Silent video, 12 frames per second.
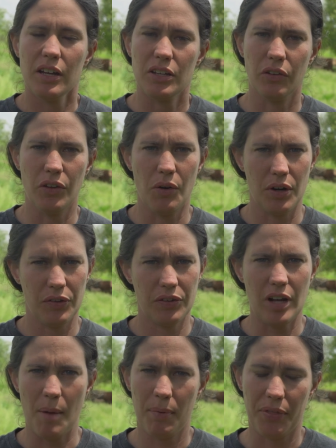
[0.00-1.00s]
You'll notice a
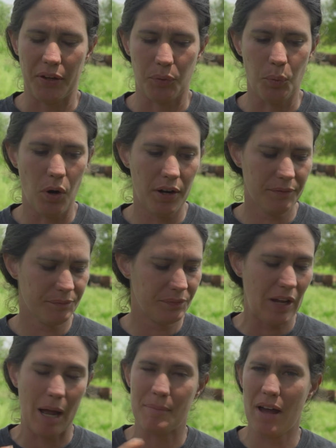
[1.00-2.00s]
couple things. One,
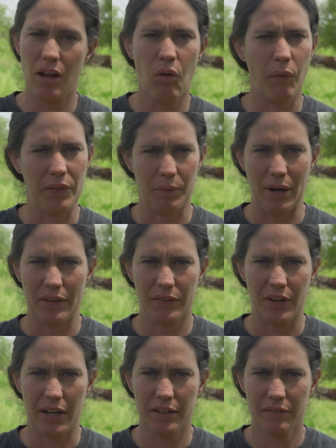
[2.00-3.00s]
I'm not holding the reins
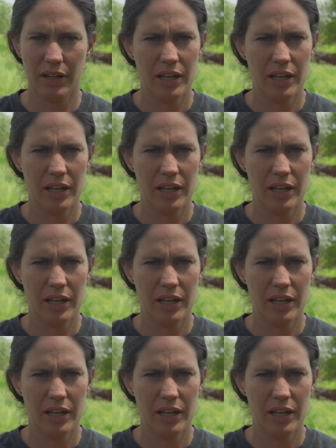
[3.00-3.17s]
tight.